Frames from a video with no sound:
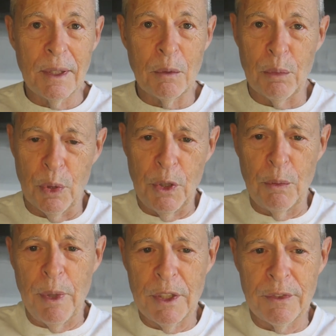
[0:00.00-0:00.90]
to put your
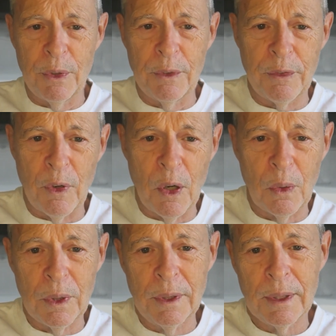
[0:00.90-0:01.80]
best foot
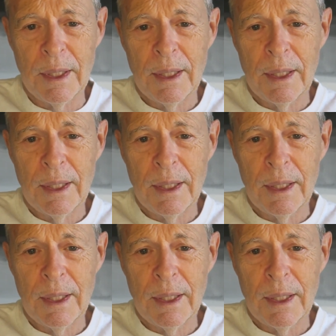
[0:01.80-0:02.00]
forward.